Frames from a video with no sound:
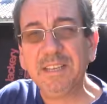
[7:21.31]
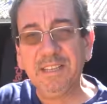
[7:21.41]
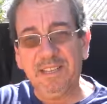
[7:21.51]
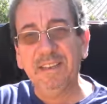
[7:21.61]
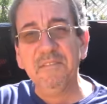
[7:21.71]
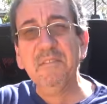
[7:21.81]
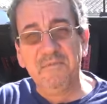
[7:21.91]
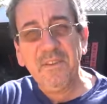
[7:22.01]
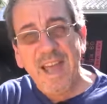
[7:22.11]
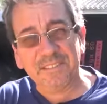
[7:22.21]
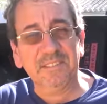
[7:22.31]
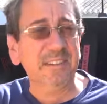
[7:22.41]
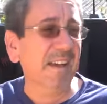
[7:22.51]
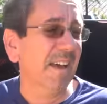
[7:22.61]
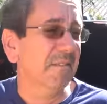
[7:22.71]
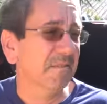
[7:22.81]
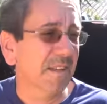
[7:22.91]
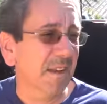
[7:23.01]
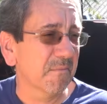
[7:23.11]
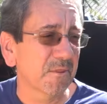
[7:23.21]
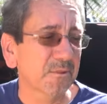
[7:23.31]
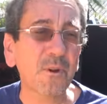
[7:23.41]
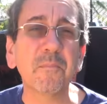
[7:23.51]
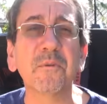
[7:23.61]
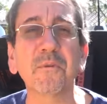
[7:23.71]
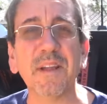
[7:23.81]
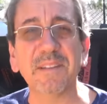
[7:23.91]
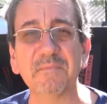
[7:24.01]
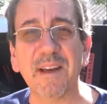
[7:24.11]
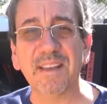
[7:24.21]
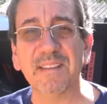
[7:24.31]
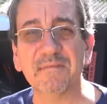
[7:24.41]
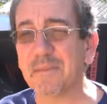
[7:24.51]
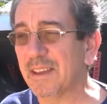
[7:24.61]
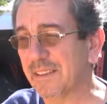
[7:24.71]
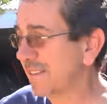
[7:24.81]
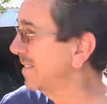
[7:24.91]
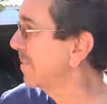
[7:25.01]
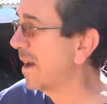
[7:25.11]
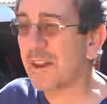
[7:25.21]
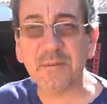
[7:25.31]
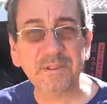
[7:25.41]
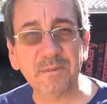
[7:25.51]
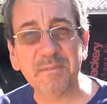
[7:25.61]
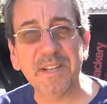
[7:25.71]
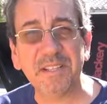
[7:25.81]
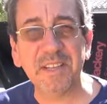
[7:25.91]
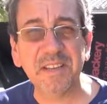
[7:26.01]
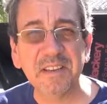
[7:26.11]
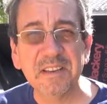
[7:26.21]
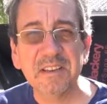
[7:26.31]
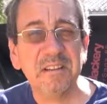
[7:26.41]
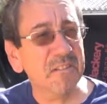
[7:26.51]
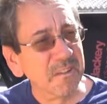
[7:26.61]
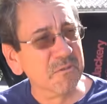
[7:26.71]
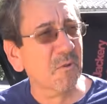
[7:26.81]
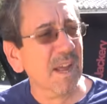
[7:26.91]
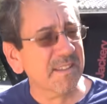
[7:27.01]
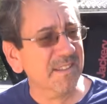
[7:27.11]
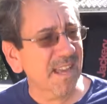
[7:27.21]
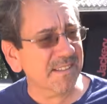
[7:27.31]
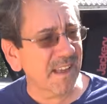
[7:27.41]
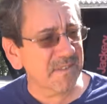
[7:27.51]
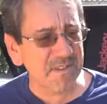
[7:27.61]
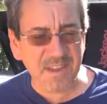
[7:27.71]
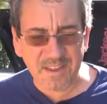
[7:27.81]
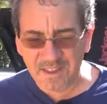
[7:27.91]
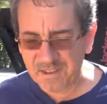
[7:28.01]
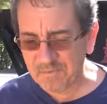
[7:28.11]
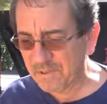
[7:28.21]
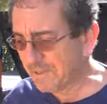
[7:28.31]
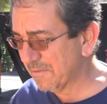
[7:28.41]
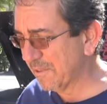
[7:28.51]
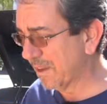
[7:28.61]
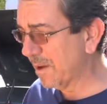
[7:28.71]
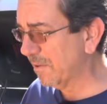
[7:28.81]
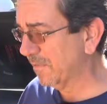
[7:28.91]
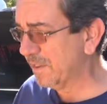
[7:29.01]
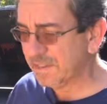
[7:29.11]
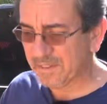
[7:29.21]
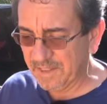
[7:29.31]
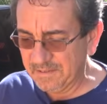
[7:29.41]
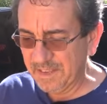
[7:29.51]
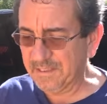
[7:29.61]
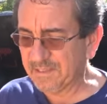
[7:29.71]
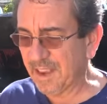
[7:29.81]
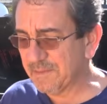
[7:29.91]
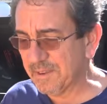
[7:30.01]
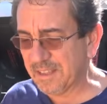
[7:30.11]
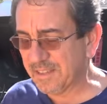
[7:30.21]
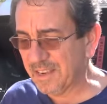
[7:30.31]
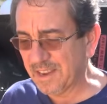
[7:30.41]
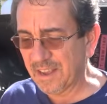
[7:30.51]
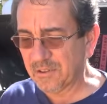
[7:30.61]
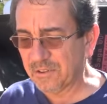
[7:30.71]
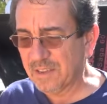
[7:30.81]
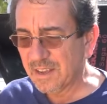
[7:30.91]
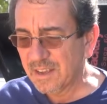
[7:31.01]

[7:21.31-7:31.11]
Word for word: In, in, in, fact, I don't think I'm going to upgrade my, my the batteries on Minitini. Not quite yet. I think uh, with, a, with a couple of these inside Minitini, I could,